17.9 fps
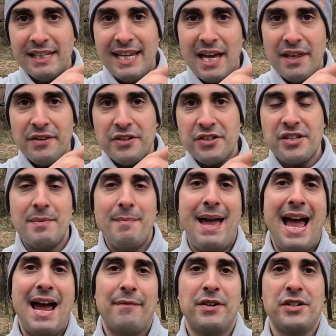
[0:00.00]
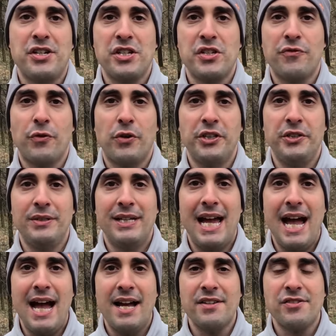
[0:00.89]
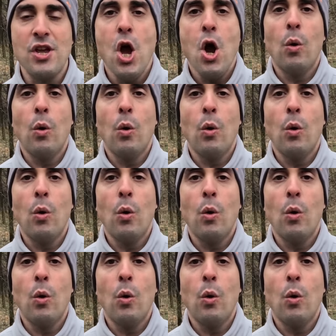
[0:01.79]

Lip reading: together some averages for you guys.